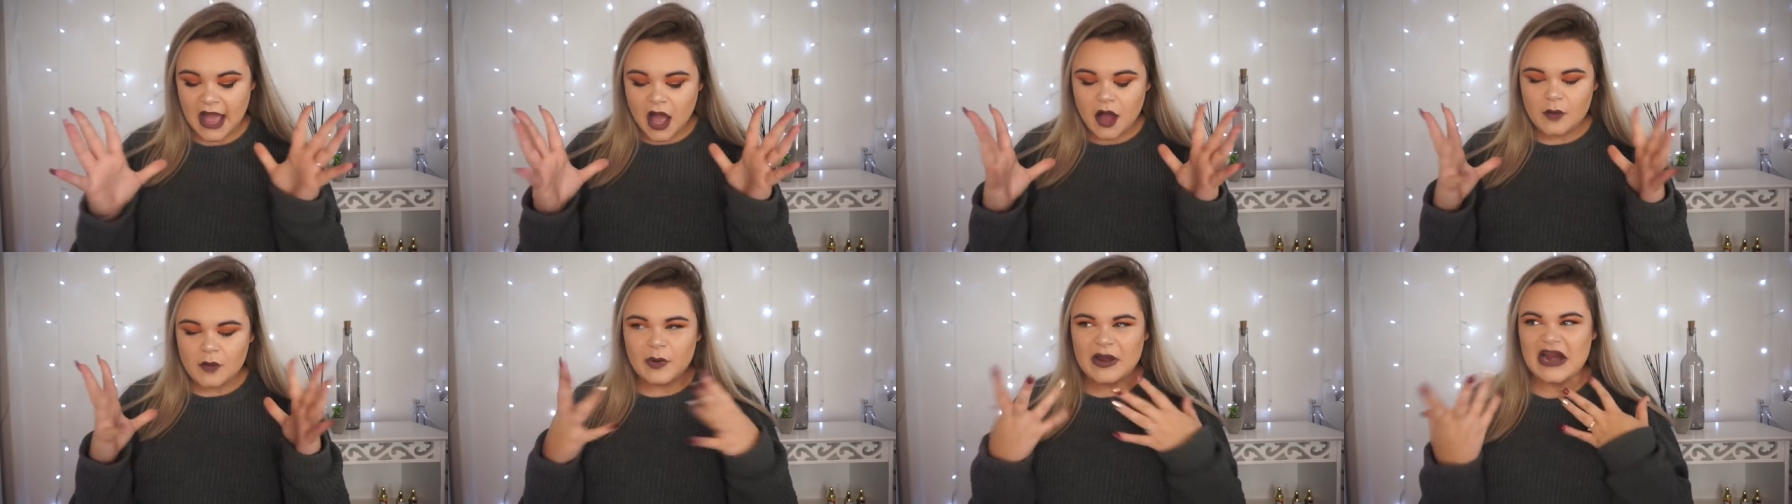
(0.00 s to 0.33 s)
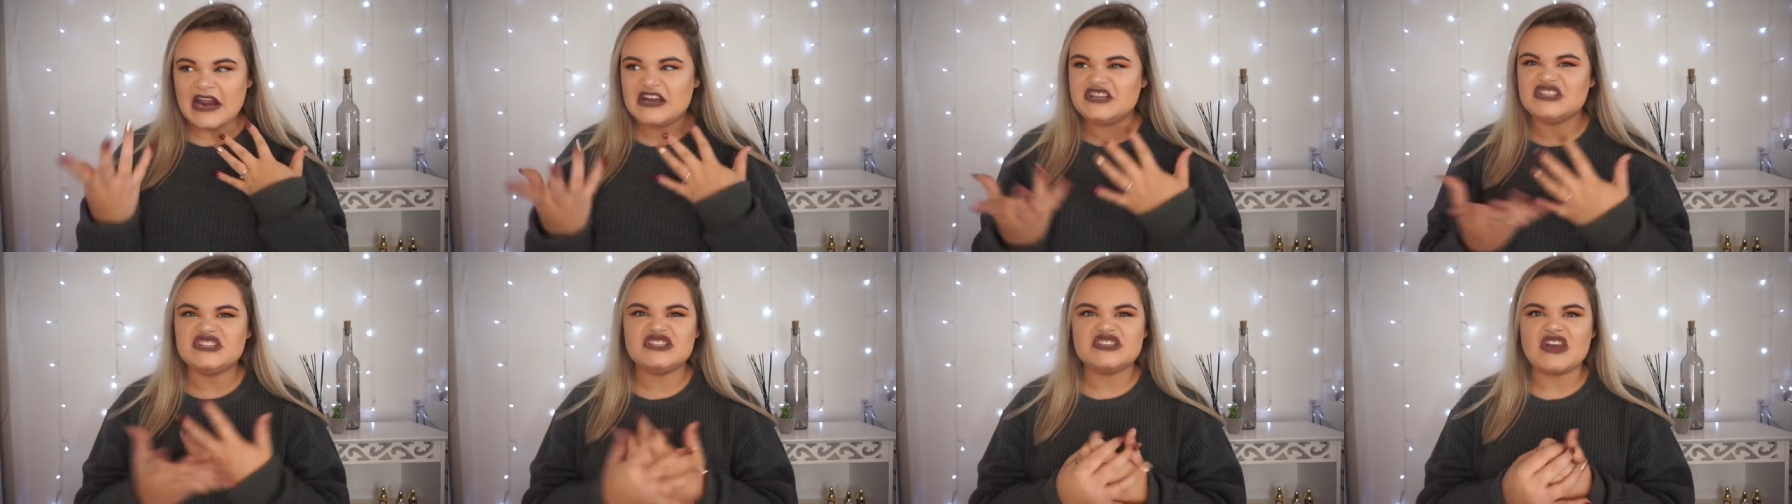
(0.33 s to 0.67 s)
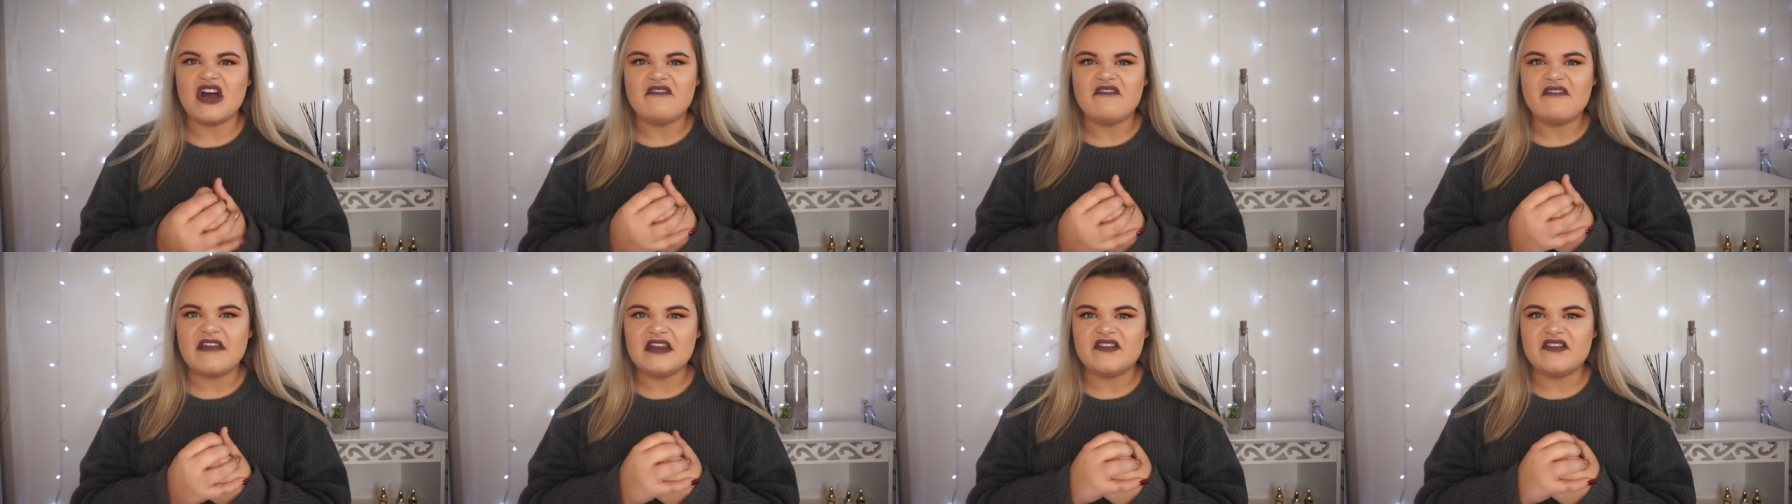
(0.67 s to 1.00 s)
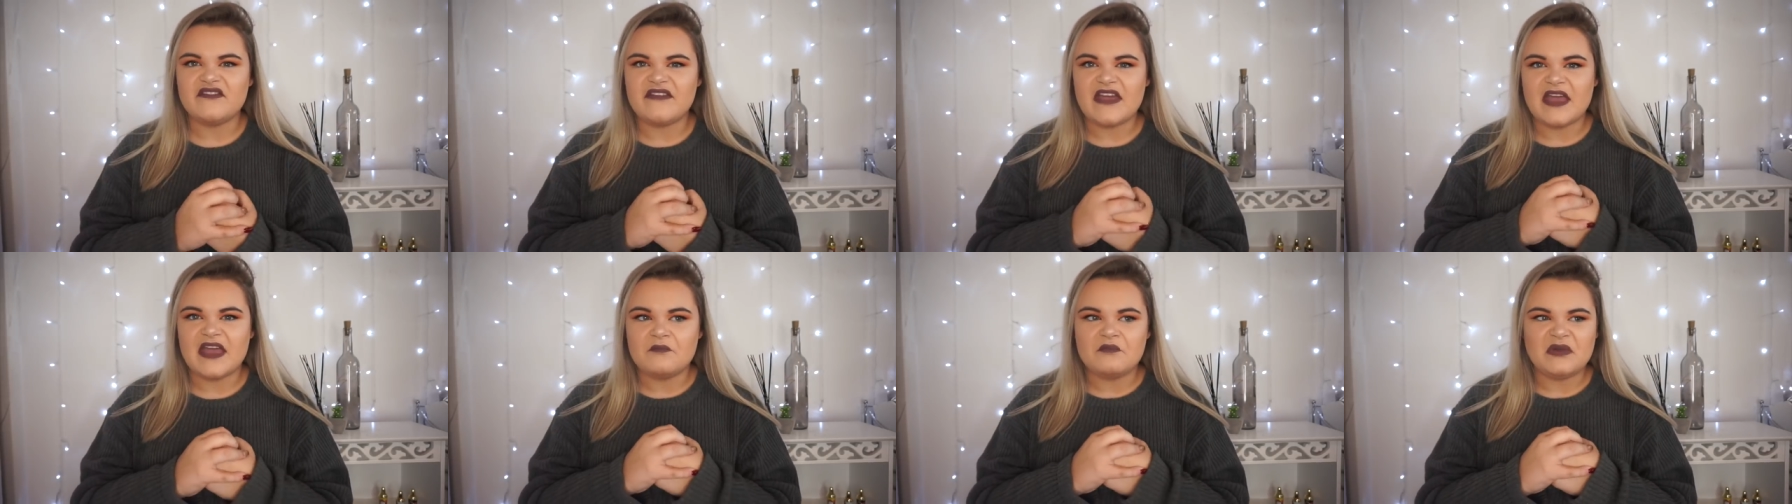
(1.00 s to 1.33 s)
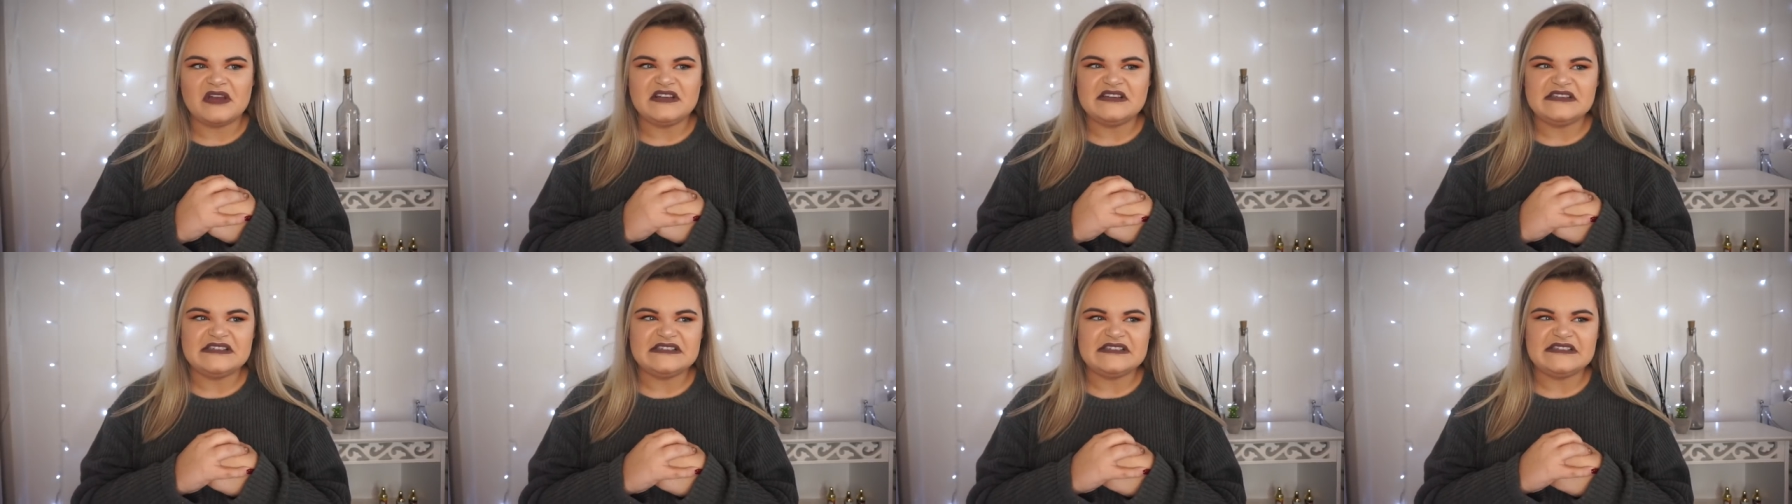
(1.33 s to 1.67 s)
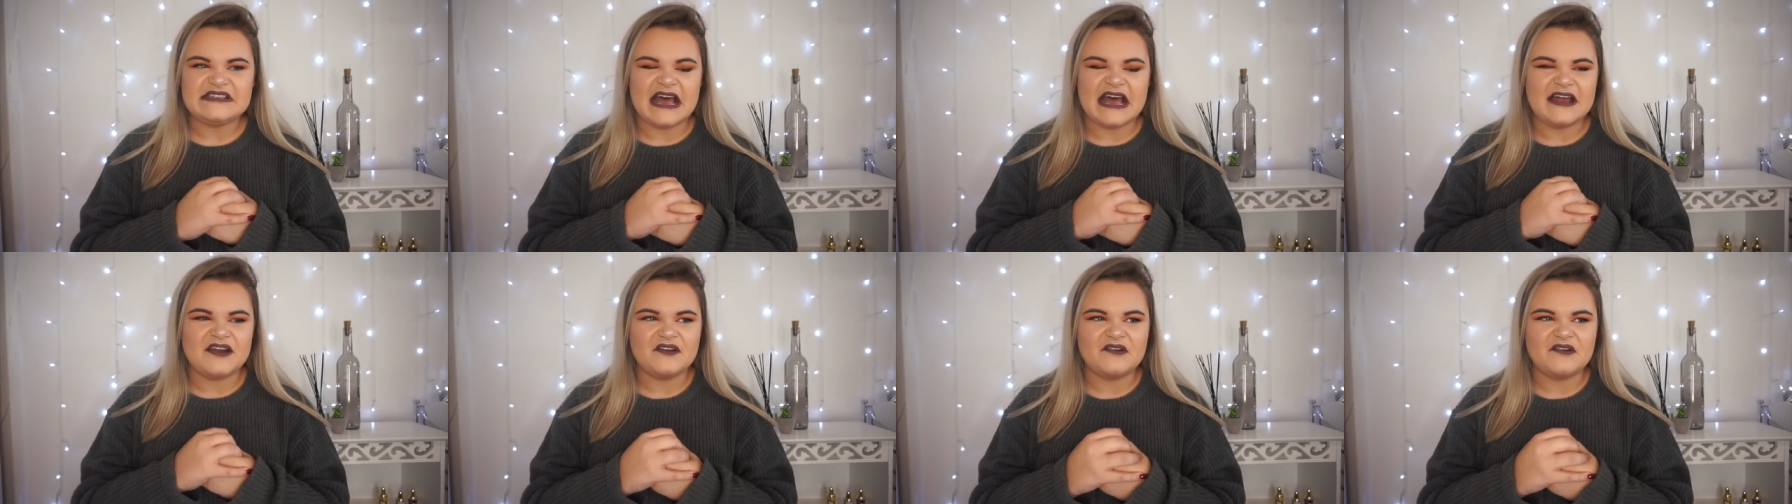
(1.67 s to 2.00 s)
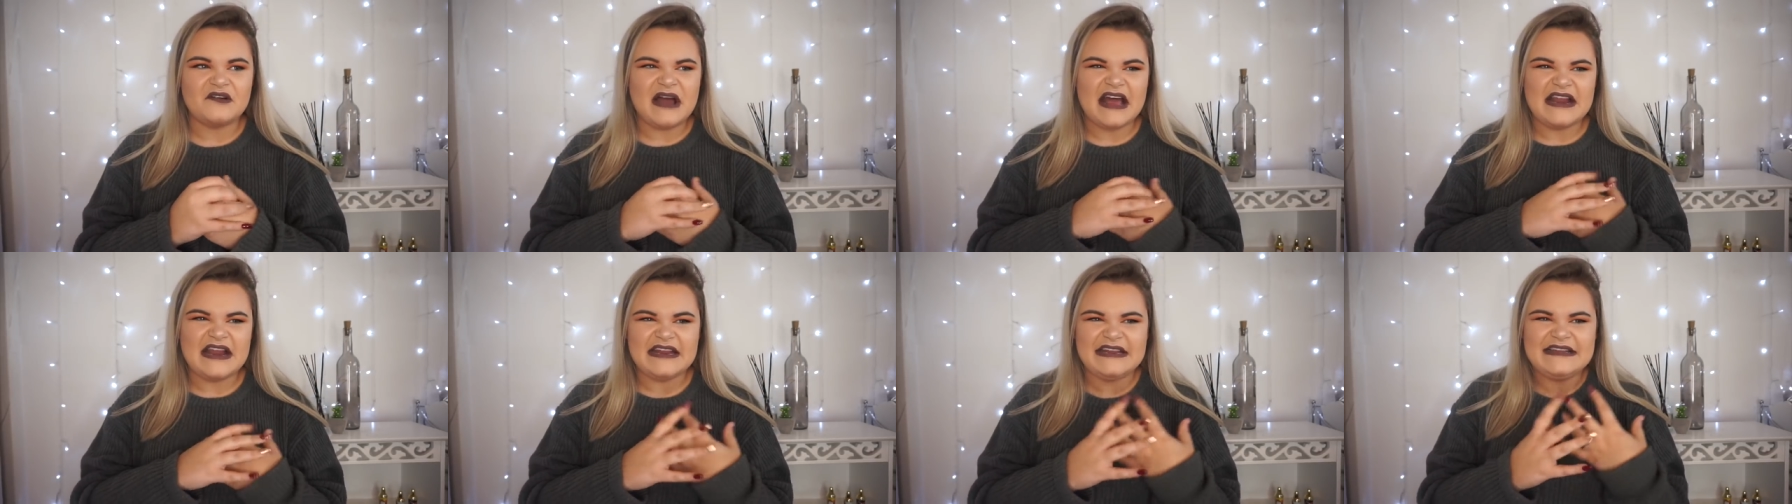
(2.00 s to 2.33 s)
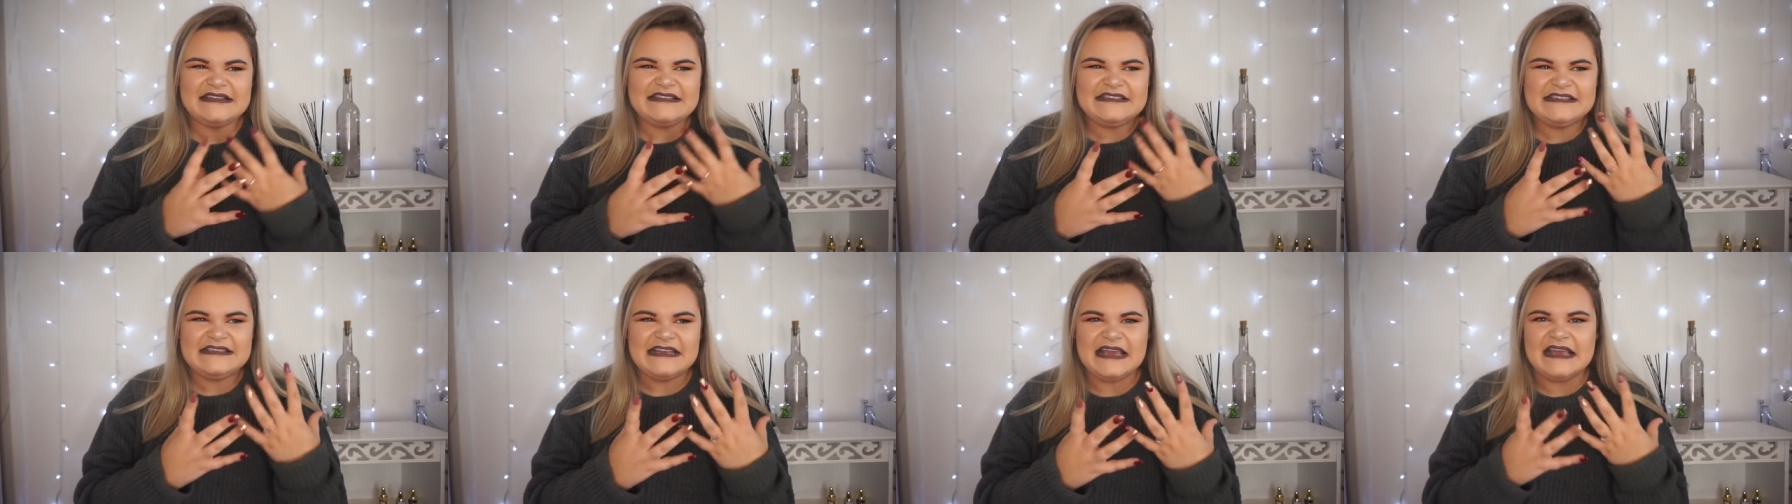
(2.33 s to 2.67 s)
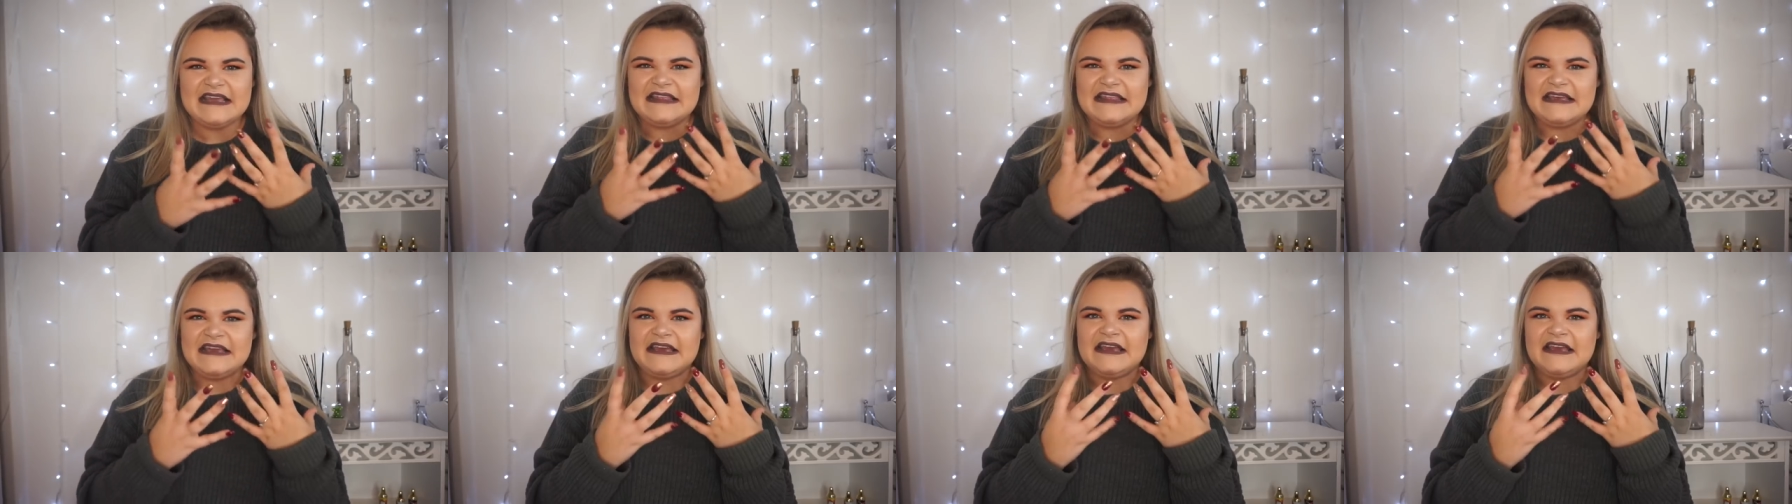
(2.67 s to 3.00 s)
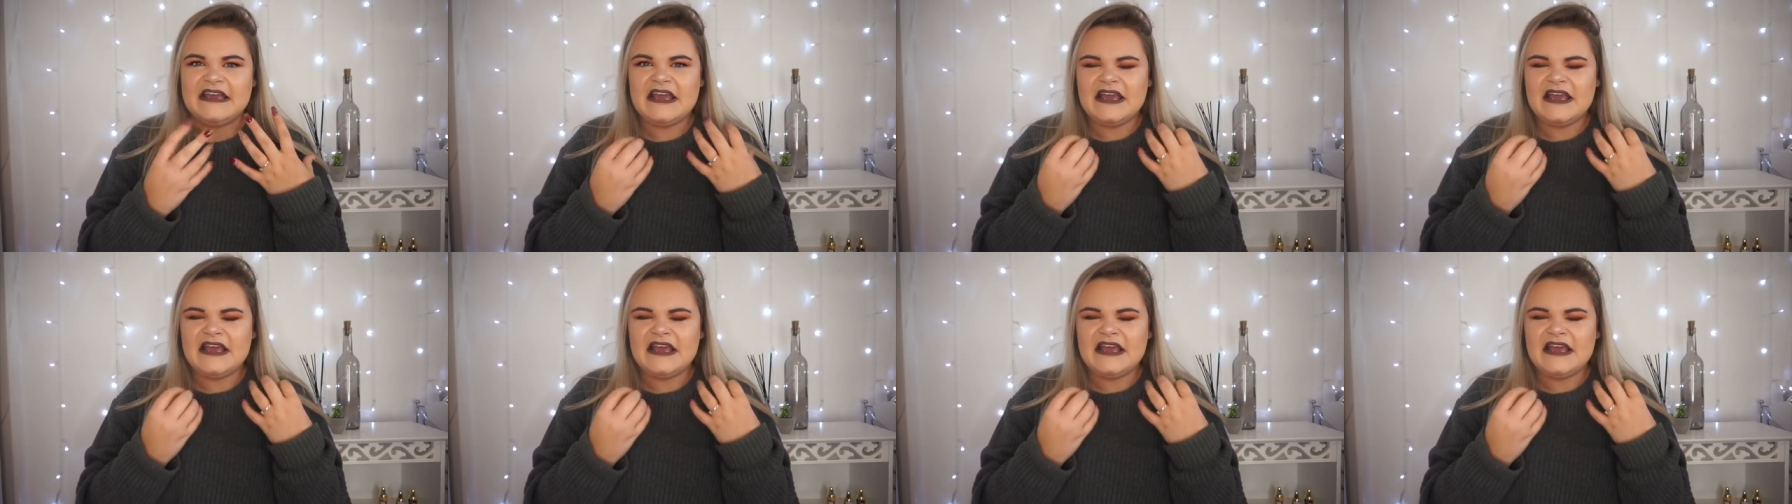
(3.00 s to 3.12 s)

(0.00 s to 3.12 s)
but I just got rid of it because, I don't know, I didn't see the